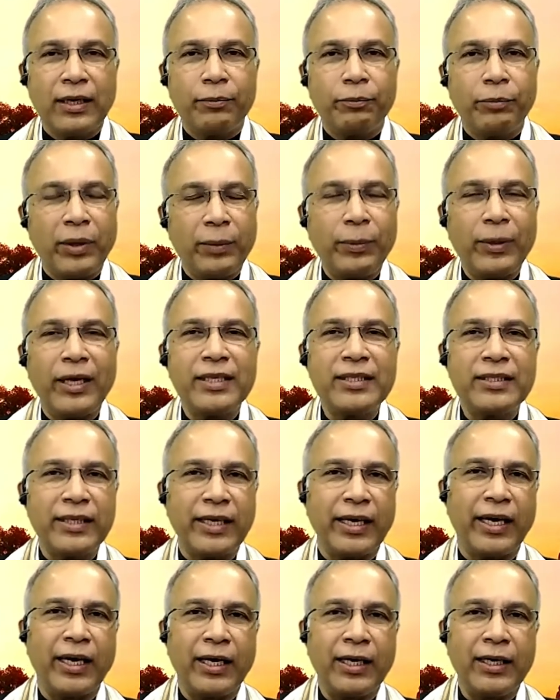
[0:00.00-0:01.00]
People are
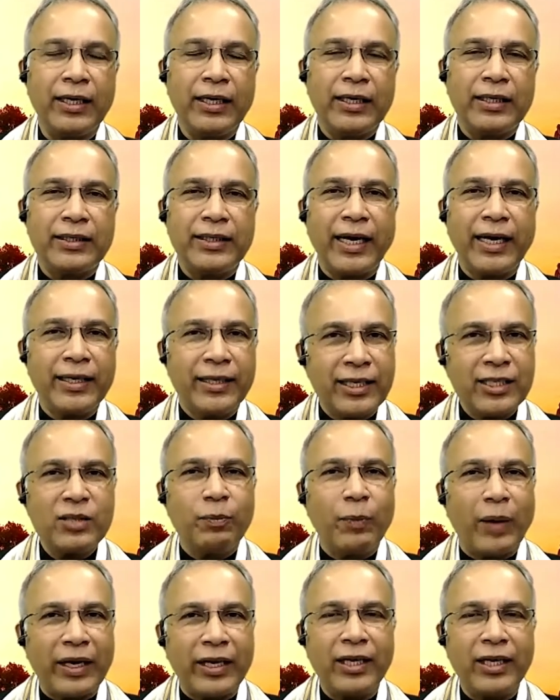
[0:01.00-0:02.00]
saying that this
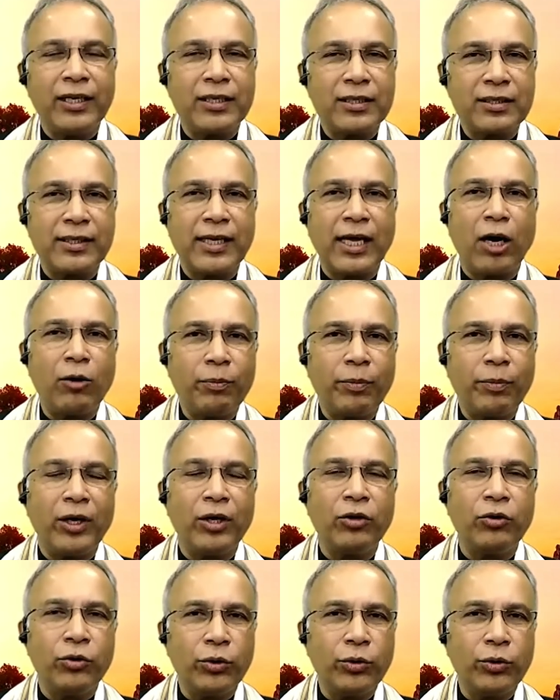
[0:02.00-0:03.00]
money is now
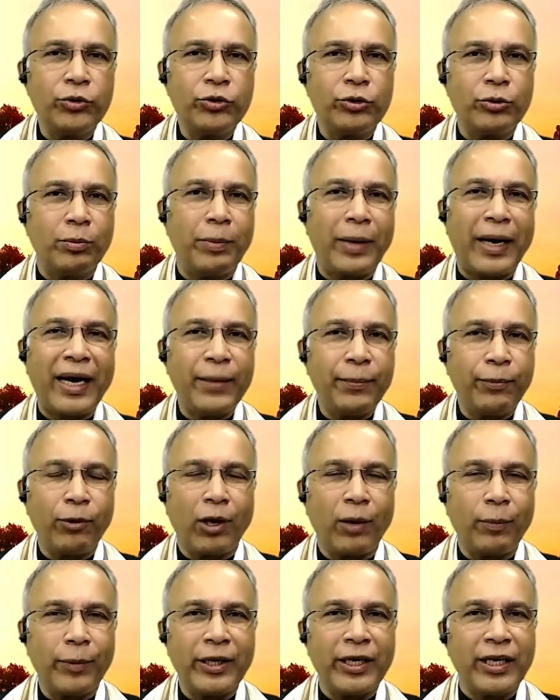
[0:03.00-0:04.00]
being used to buy
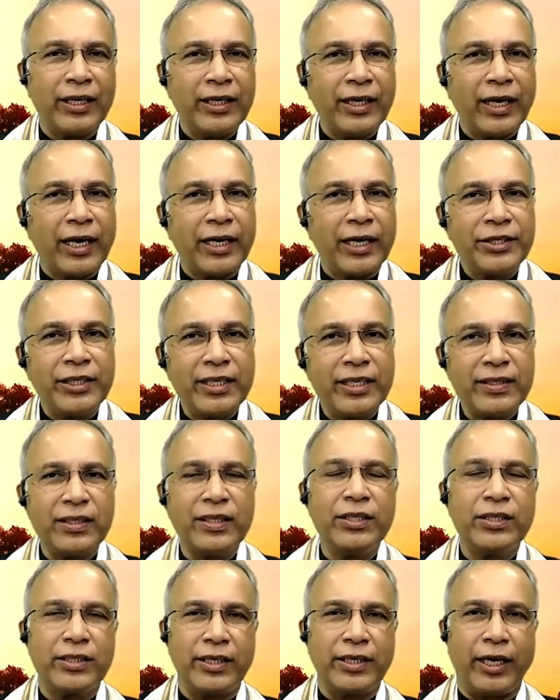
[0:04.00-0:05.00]
property in the
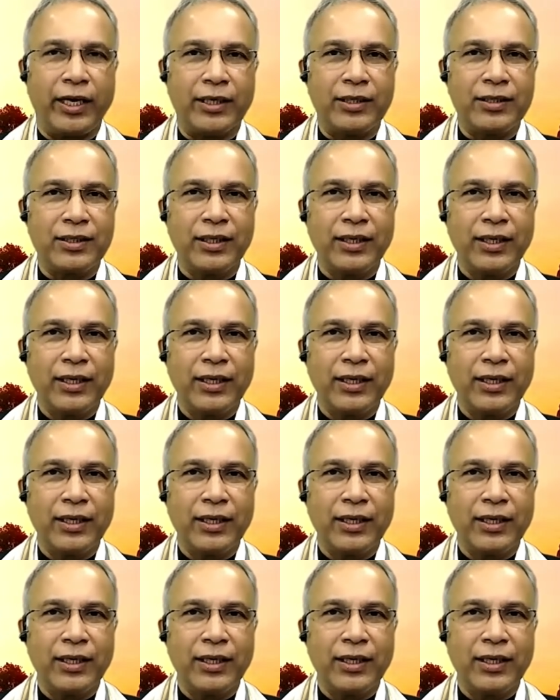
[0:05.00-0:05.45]
adjacent states.